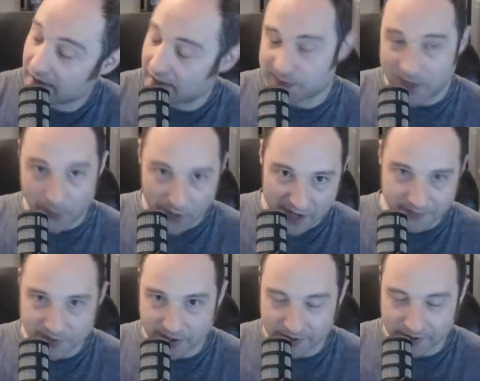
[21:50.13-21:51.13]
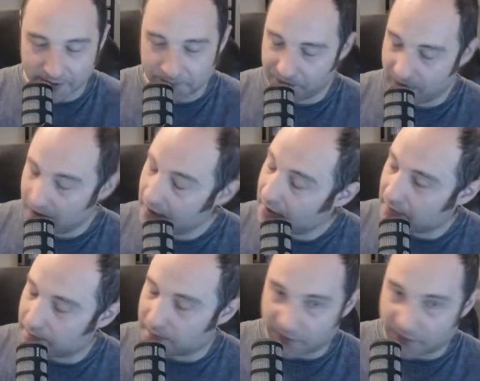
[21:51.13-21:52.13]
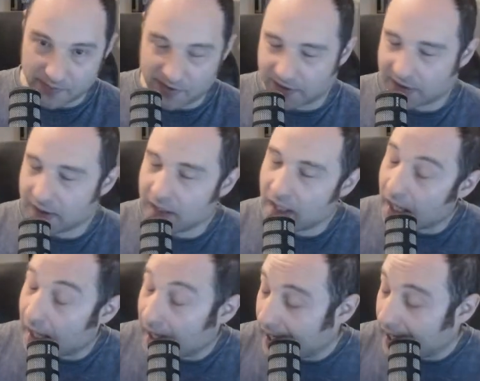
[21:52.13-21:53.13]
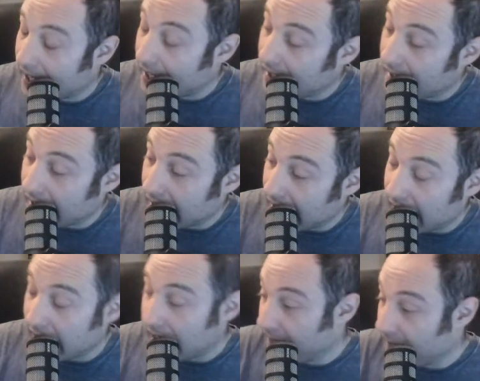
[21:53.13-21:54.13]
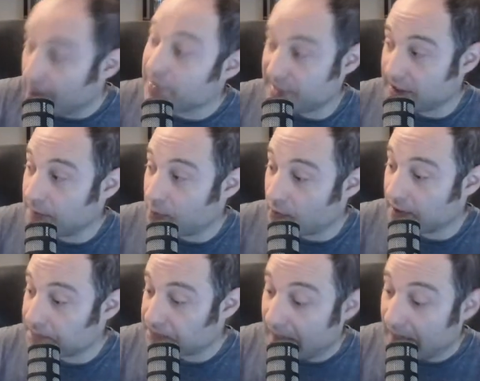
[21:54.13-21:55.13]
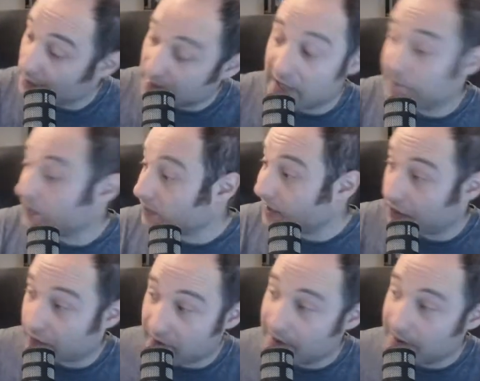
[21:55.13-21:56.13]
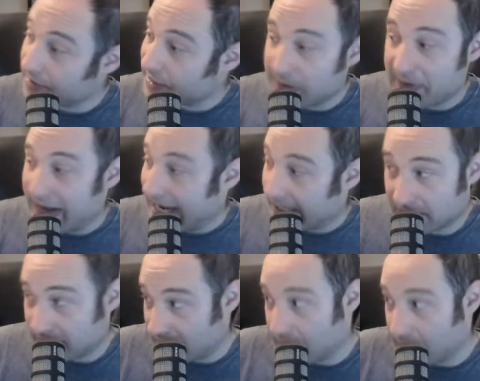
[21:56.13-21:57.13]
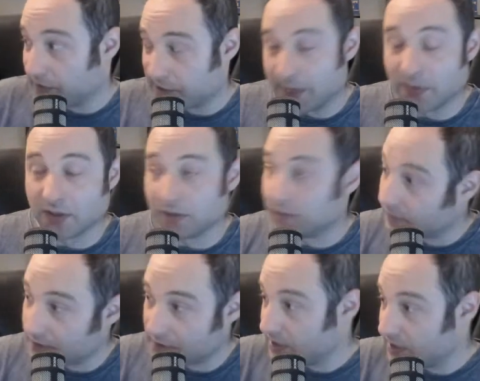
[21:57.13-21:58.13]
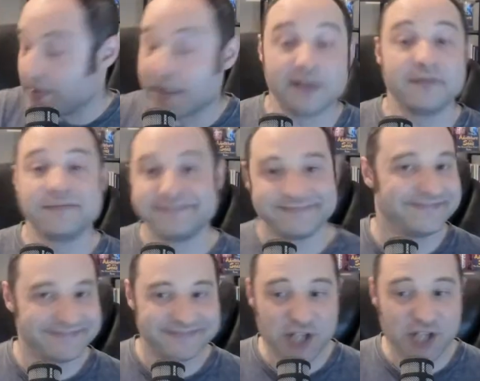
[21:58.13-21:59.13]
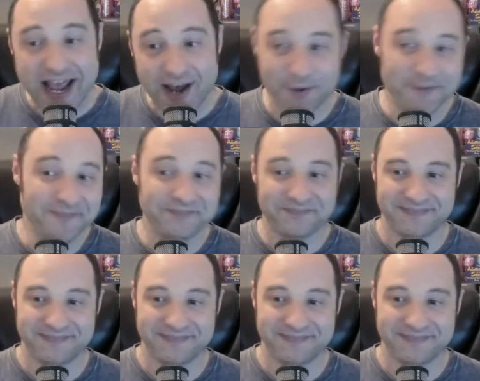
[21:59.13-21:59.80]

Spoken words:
that's my wife I'm talking to, proverbially. I'm going to Singapore. I'm going there for like 3 months. I'll be back, you know, in the summer, and you'll see me then. Ciao.